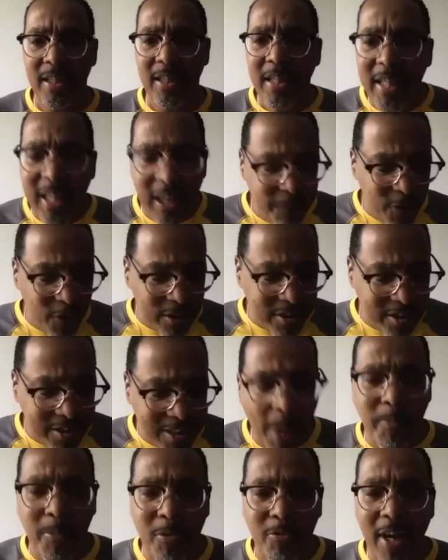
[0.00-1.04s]
If you're
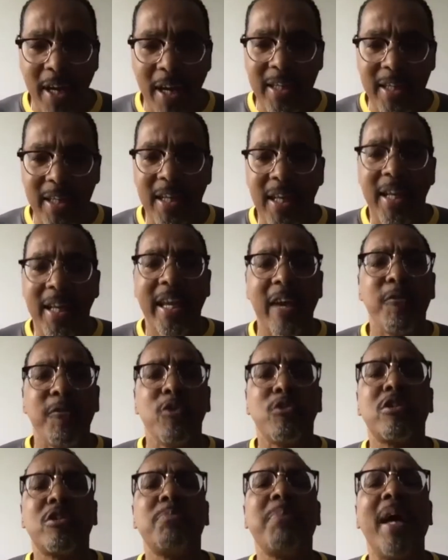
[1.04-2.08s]
separated, if you
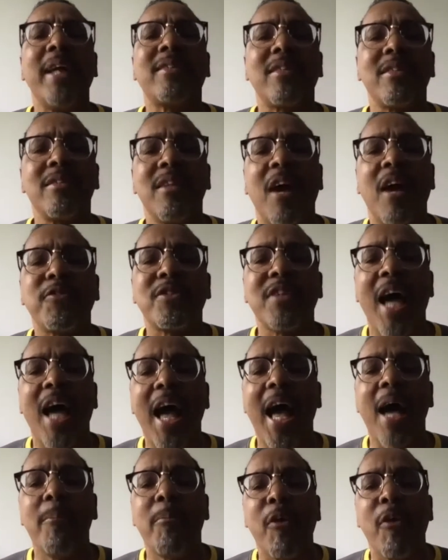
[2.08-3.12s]
spent enough
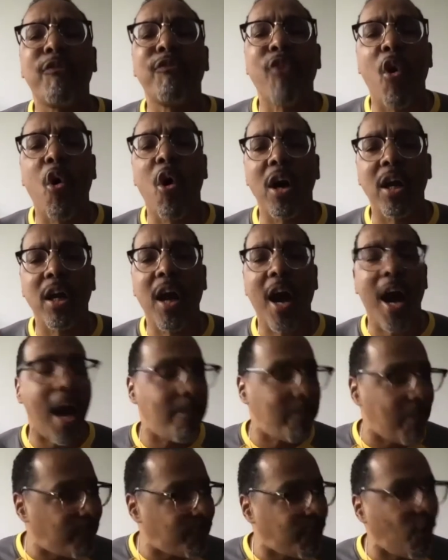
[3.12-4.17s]
time before God,
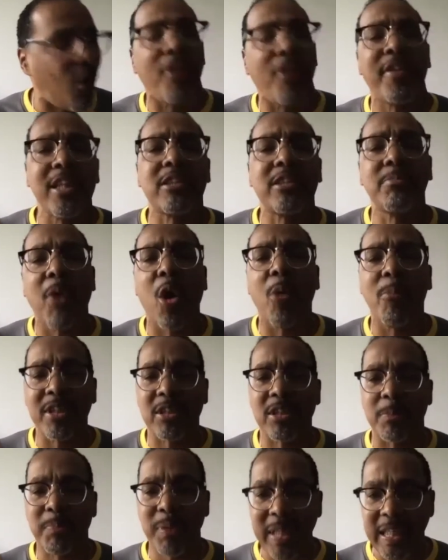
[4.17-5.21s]
before these moments
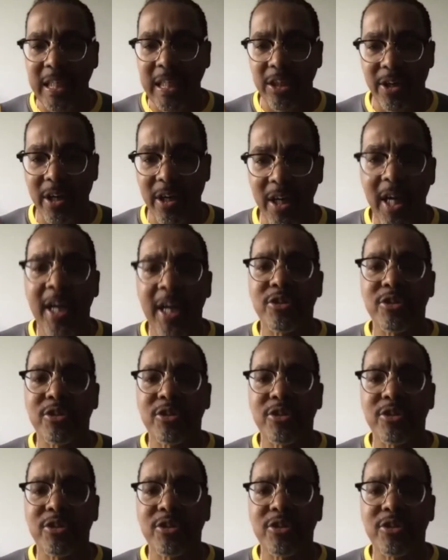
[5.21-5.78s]
appear,